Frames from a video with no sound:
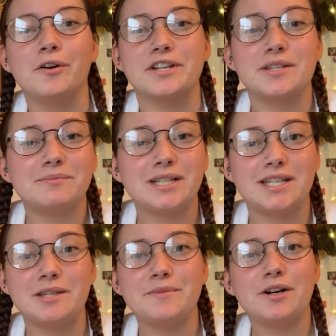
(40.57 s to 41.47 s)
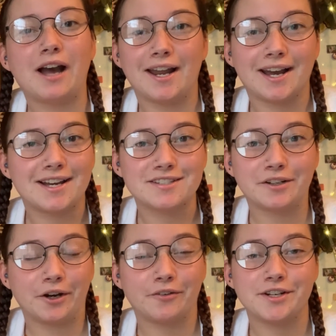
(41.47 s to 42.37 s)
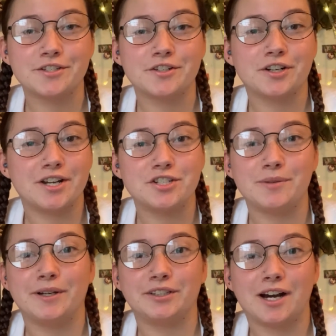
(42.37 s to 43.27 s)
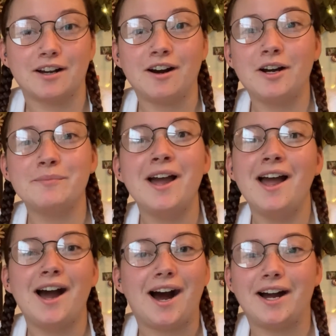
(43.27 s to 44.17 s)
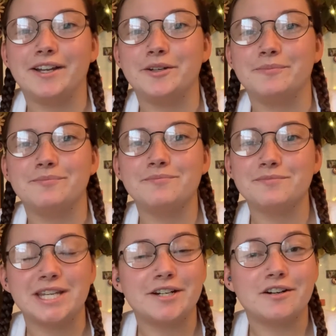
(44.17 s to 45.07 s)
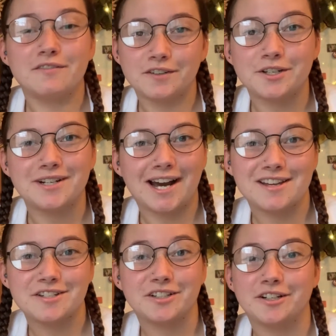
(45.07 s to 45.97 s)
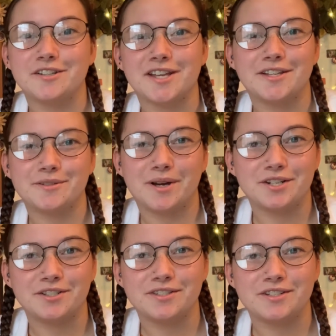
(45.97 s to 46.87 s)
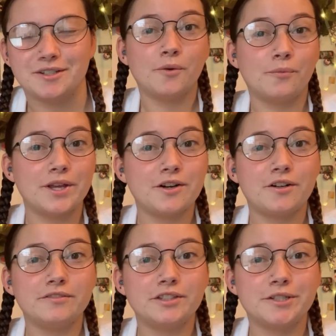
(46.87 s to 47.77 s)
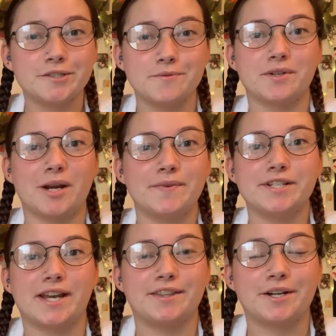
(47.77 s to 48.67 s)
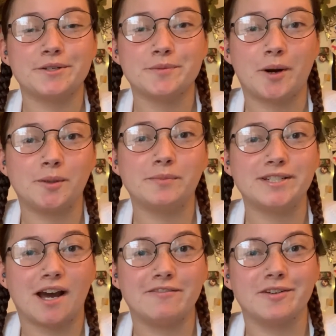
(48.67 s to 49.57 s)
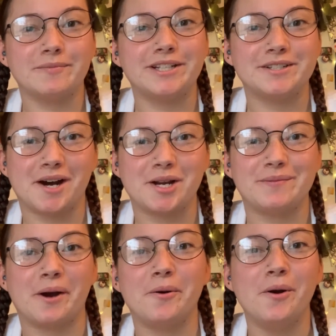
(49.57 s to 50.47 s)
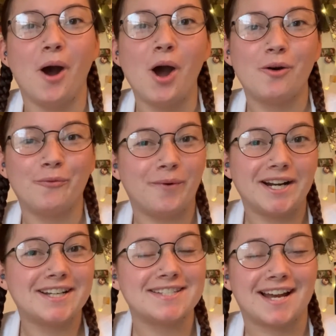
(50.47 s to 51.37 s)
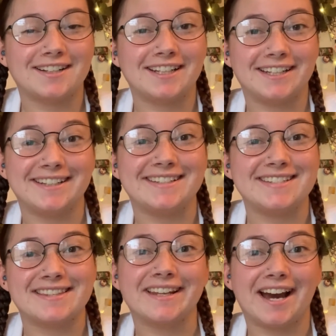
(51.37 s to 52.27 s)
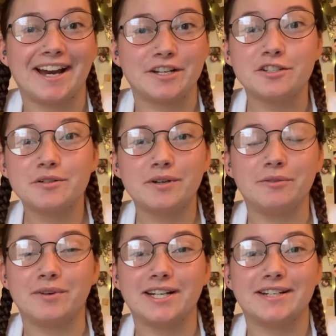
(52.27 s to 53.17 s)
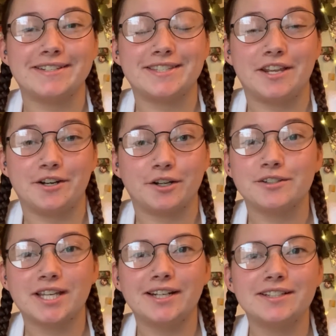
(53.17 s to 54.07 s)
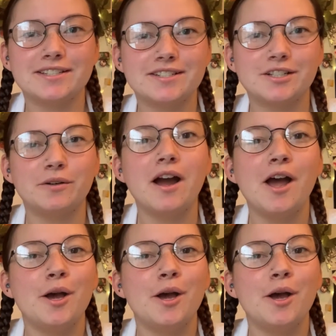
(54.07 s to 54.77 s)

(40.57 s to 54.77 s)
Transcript: or send me an email at ask a neuro researcher at gmail dot com. I am here for you to ask your neuroscience questions too. With all of the new subscribers, I thought it was probably time for me to talk about what exactly it is that I do and what it is that neuroscientists do,